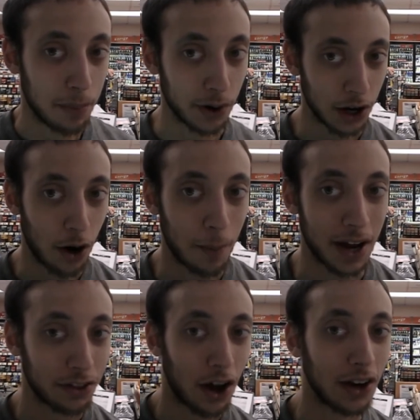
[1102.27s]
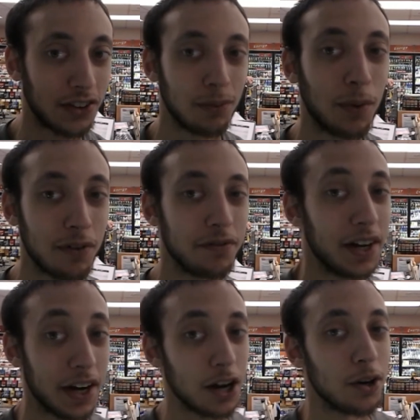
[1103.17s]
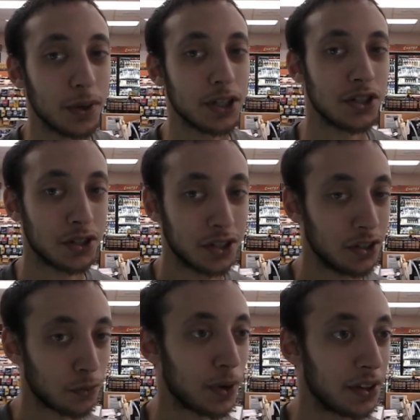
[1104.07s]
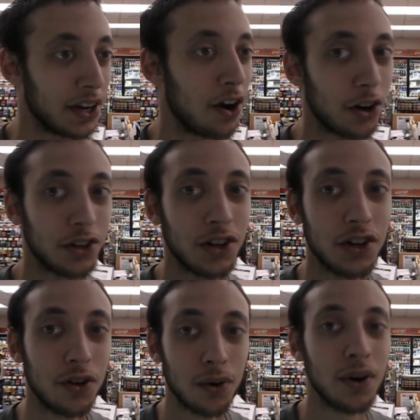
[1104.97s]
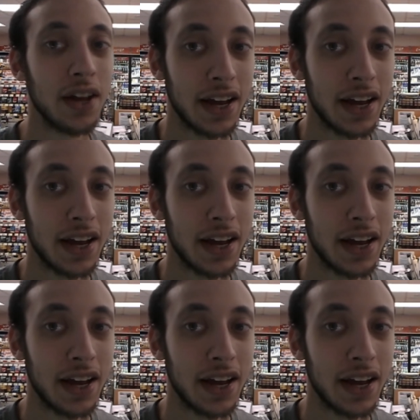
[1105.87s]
putting all my thoughts in one video, which is really hard to do.